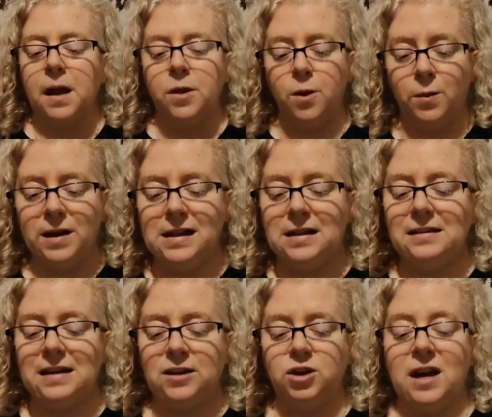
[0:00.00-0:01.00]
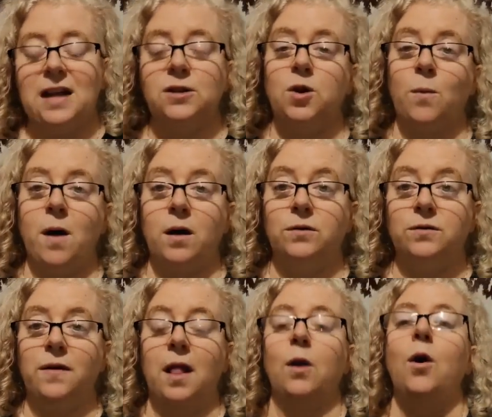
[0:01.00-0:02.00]
the realization has no model to
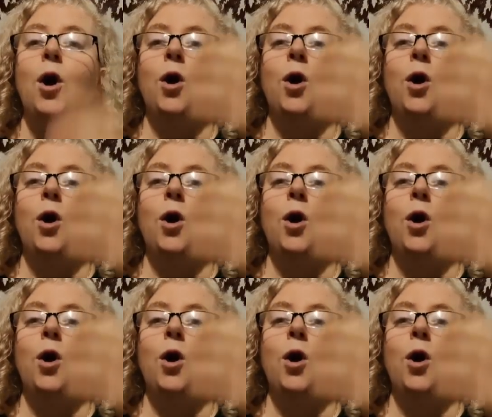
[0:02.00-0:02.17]
follow.